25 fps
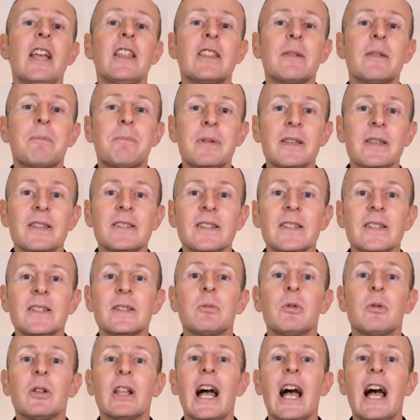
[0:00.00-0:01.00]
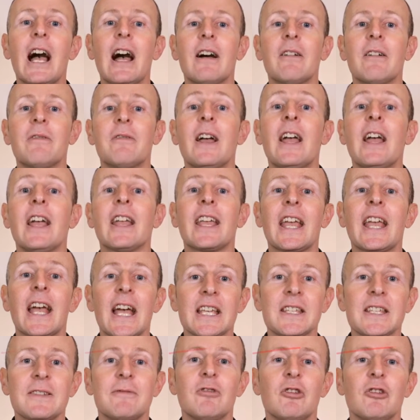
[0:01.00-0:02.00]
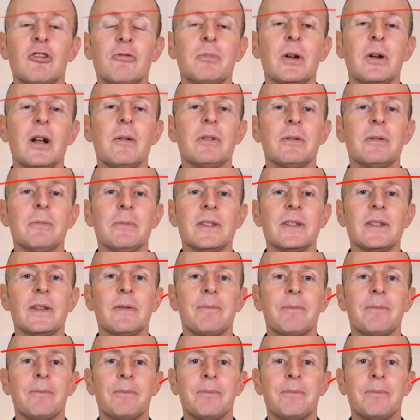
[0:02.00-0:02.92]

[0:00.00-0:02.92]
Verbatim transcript: the business will have cash flow problems.